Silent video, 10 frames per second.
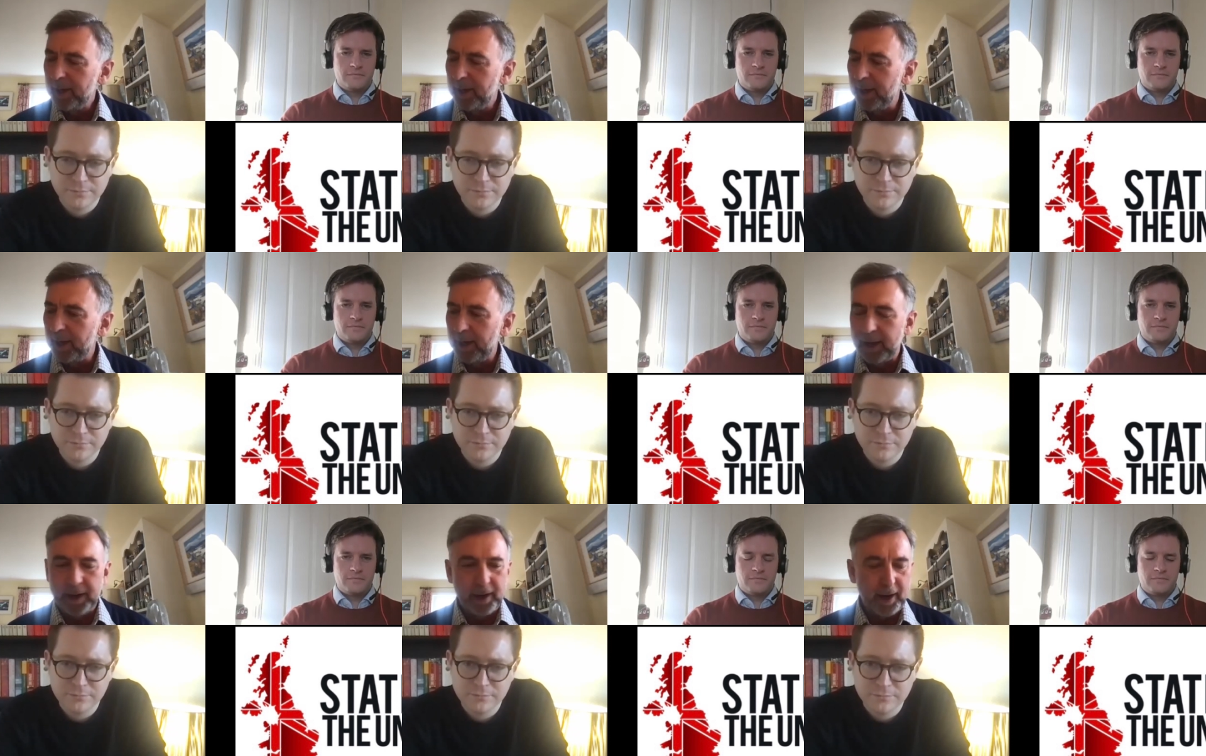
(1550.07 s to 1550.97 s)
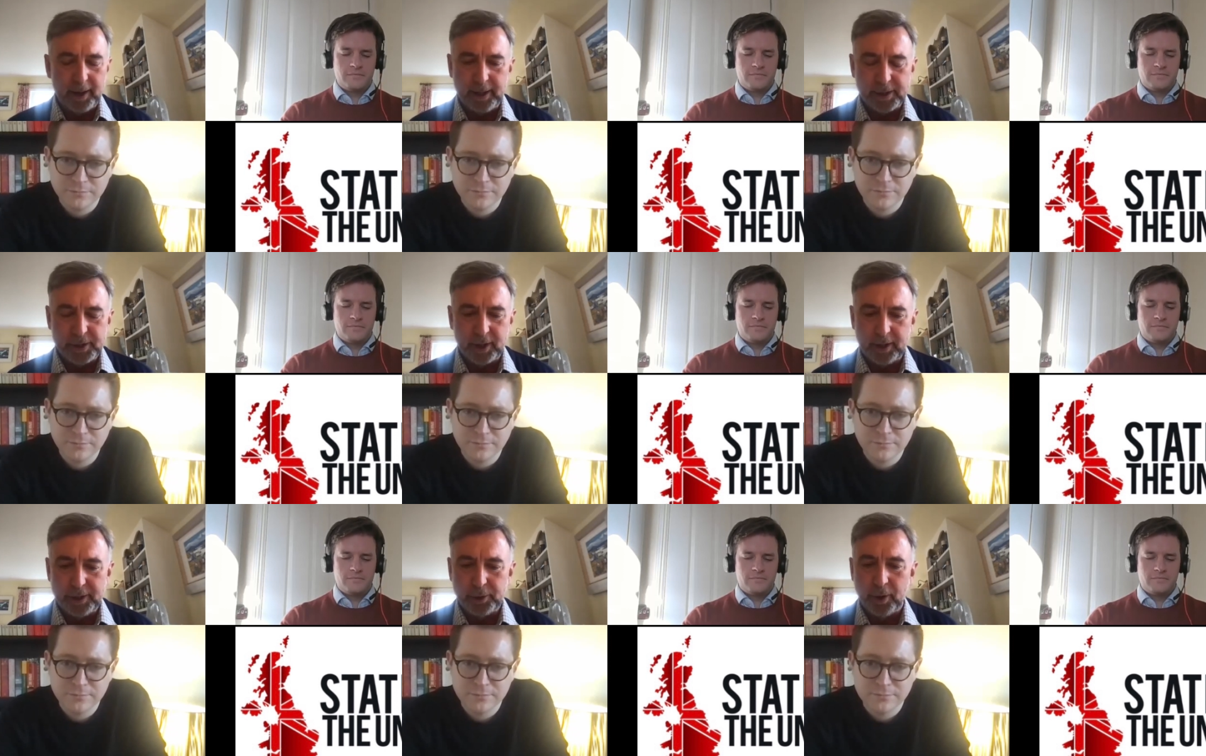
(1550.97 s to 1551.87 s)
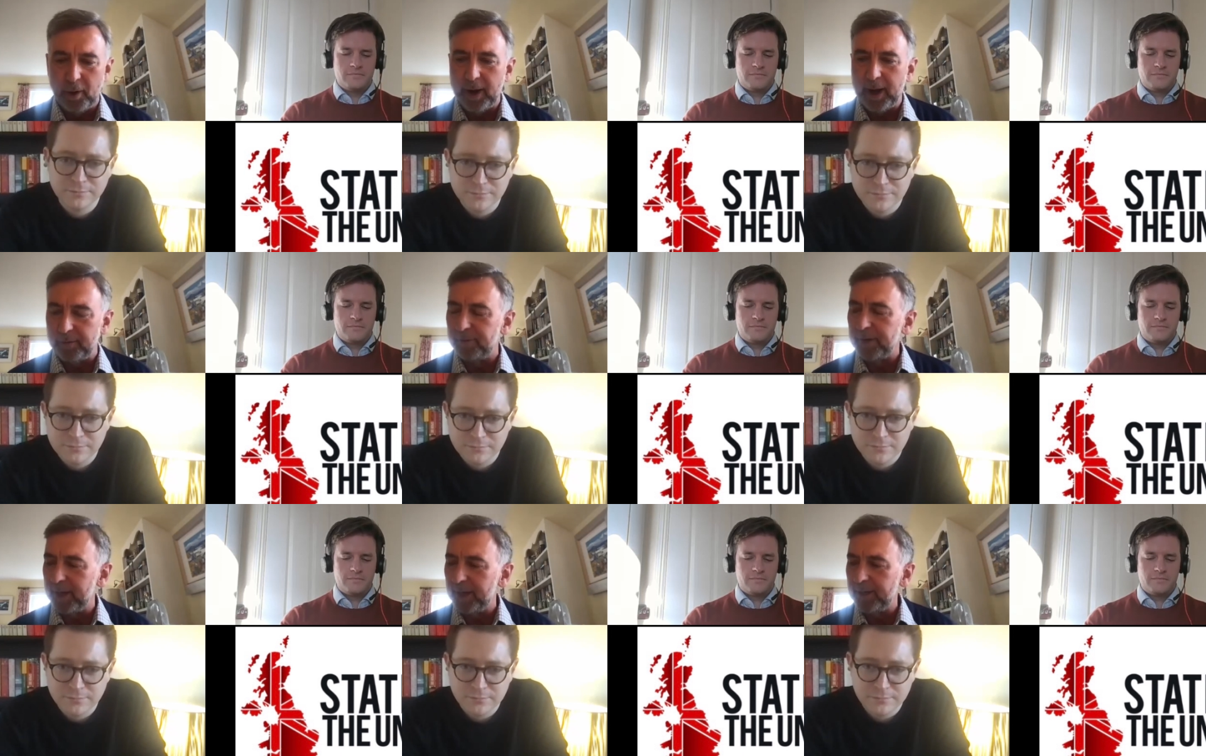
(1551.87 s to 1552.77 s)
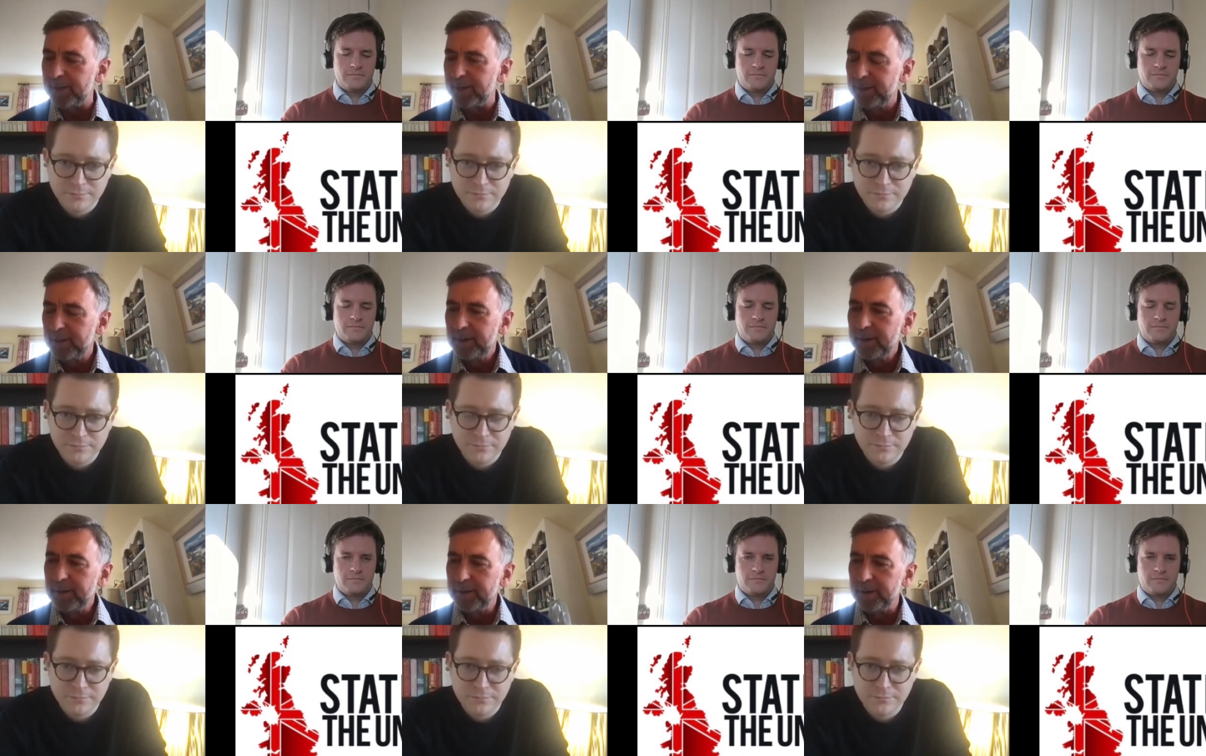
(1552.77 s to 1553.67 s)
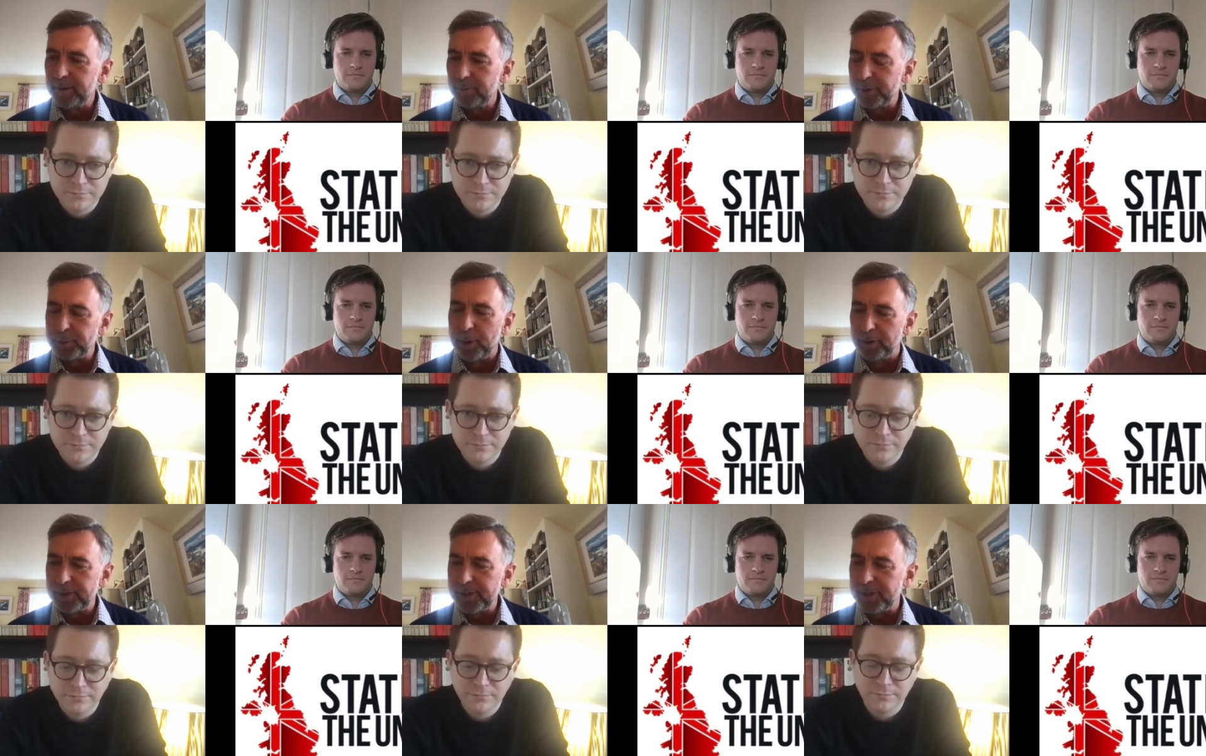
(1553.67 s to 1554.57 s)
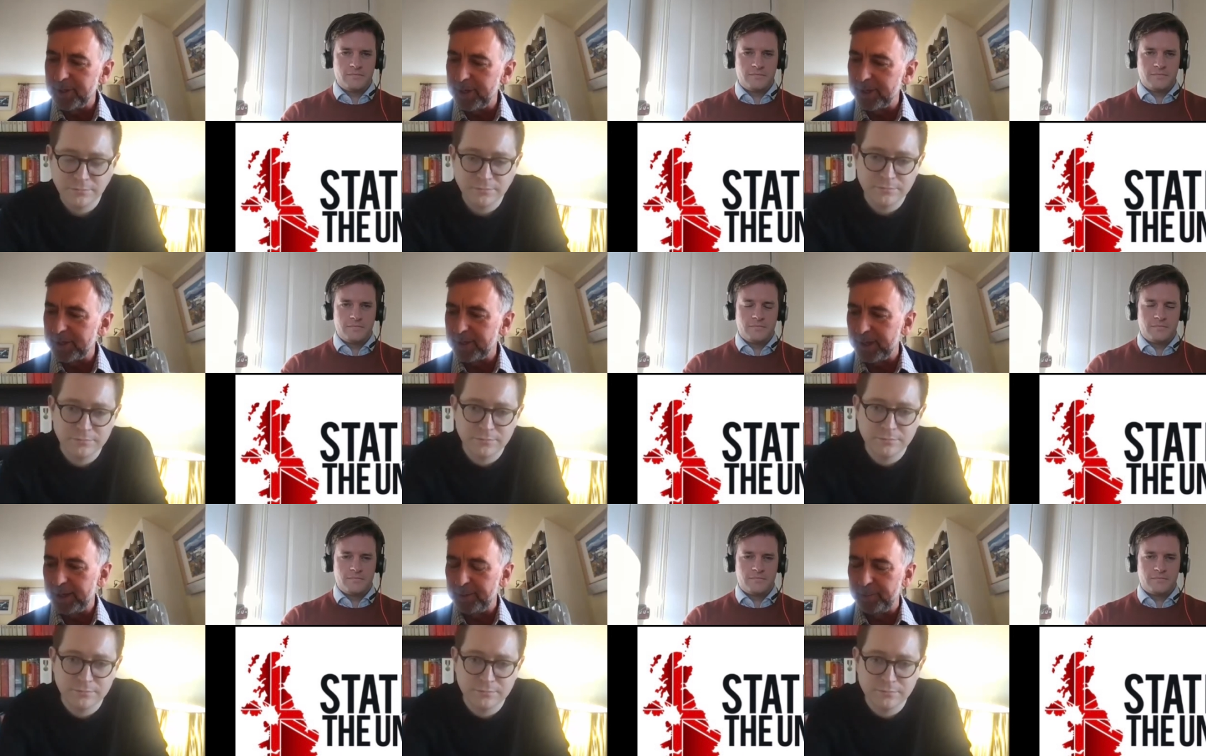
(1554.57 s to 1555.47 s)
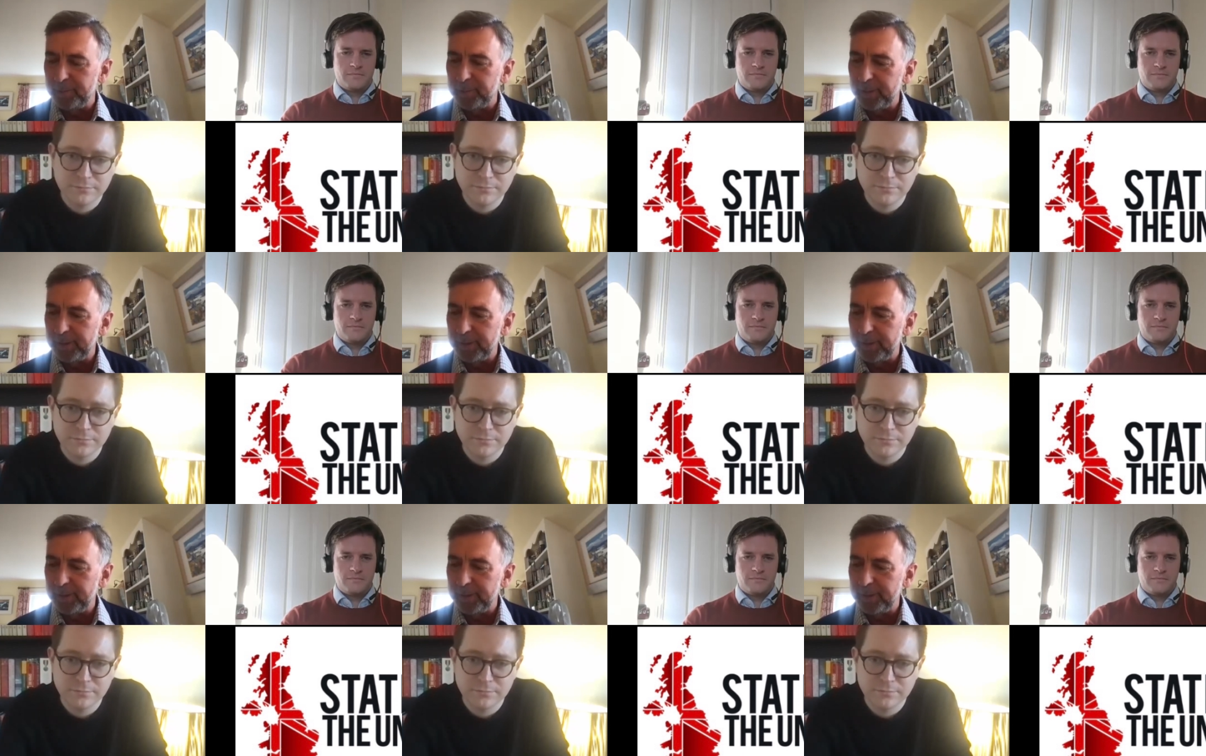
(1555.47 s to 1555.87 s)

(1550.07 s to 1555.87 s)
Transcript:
Speaker 1: Uh, and I certainly do not advocate that the response to this um,